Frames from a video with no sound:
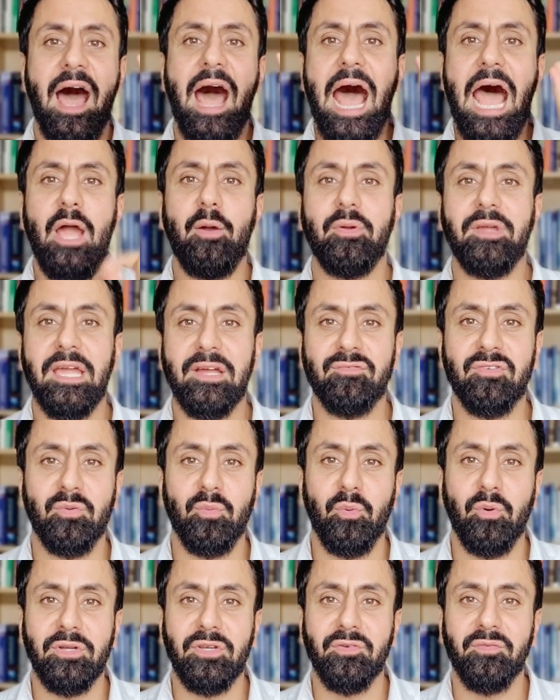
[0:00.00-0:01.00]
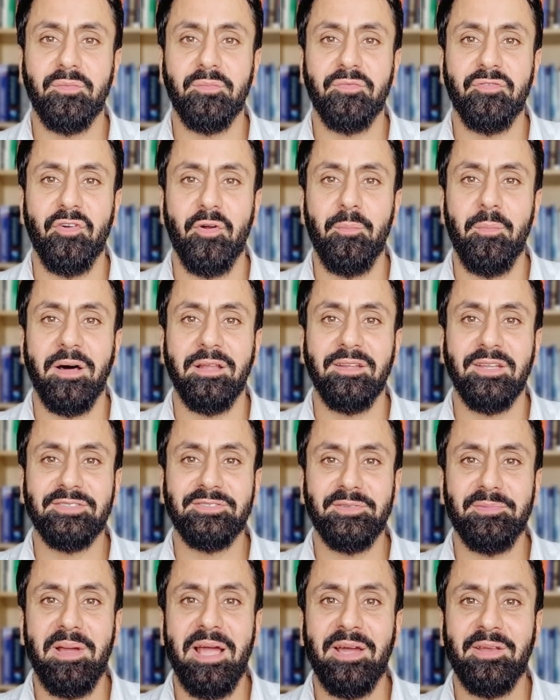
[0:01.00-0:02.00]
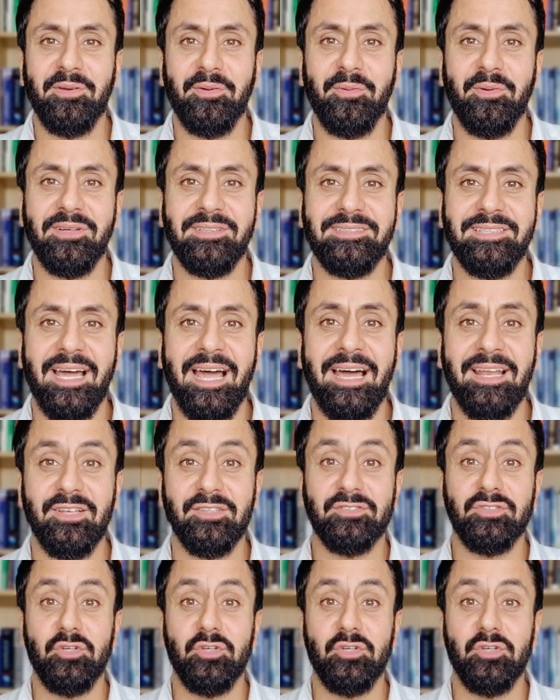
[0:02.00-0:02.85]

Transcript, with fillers: I will get rewarded from Allah subhanahu wa ta'ala.